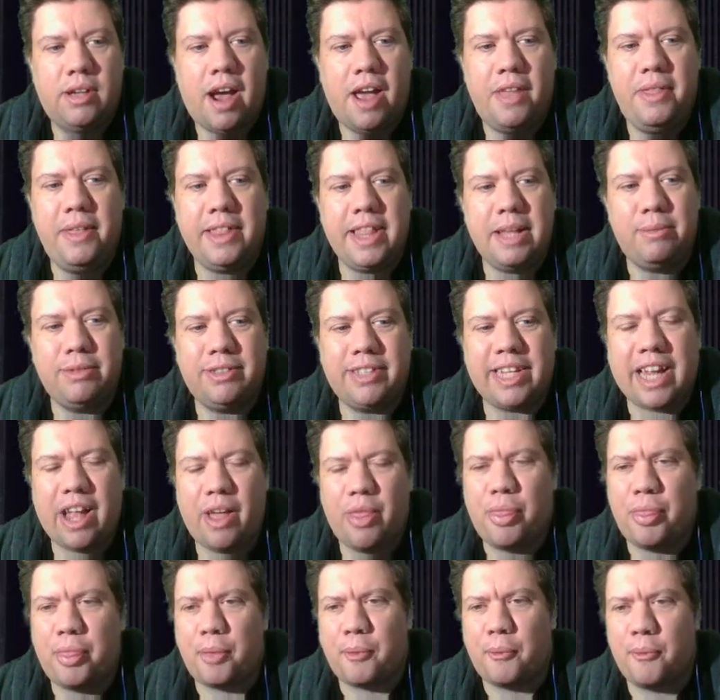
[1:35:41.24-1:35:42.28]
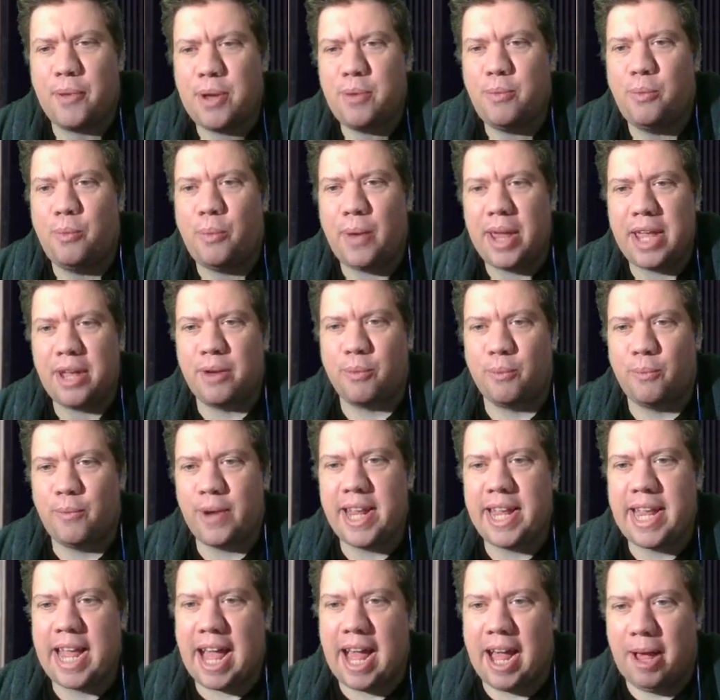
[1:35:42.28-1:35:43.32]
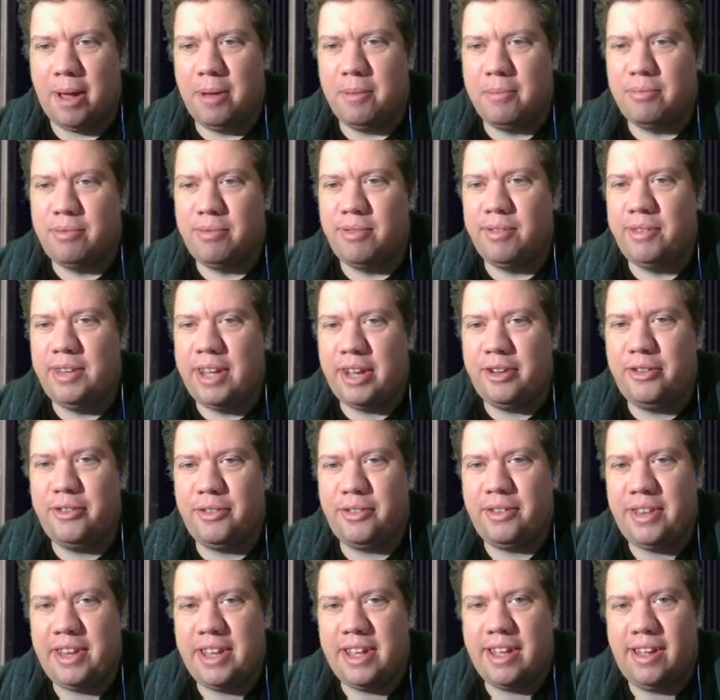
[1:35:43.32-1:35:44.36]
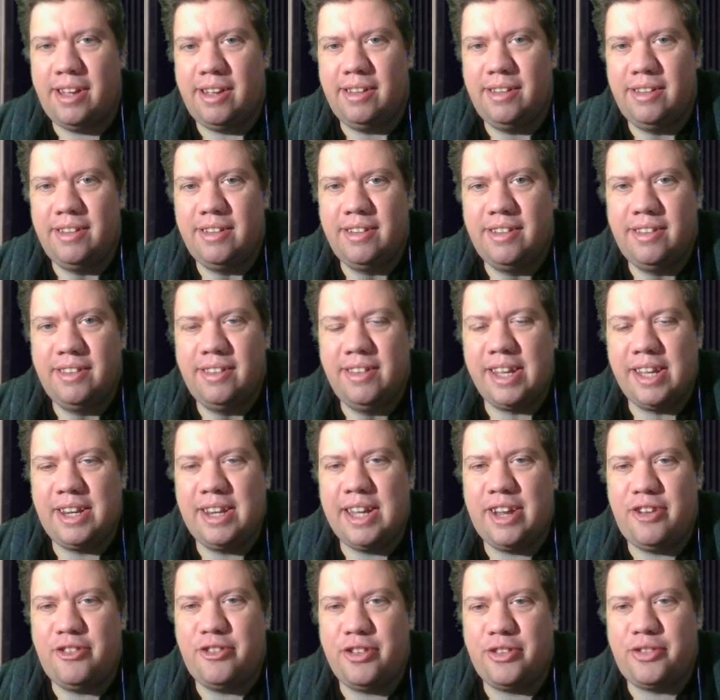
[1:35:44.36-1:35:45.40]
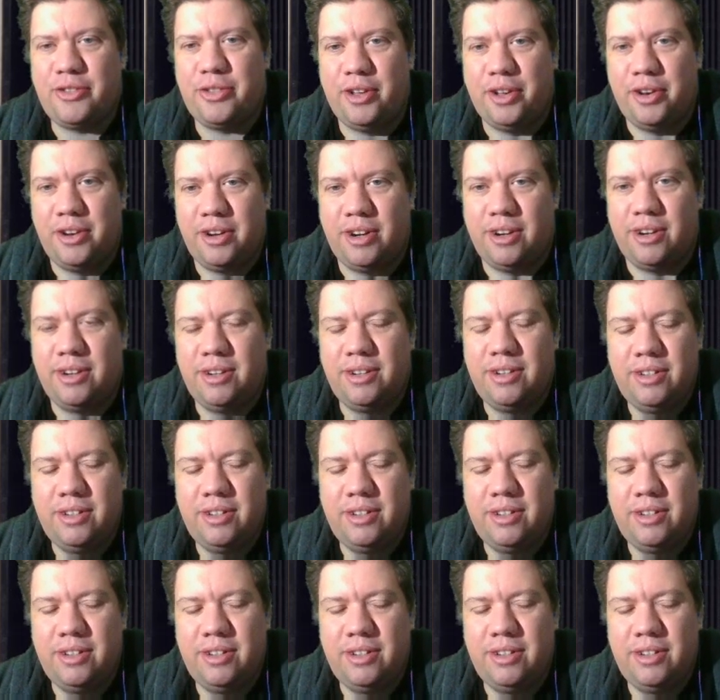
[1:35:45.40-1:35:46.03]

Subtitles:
I think that was like a 3-week recap. Not just, yeah. Like not just Thunder.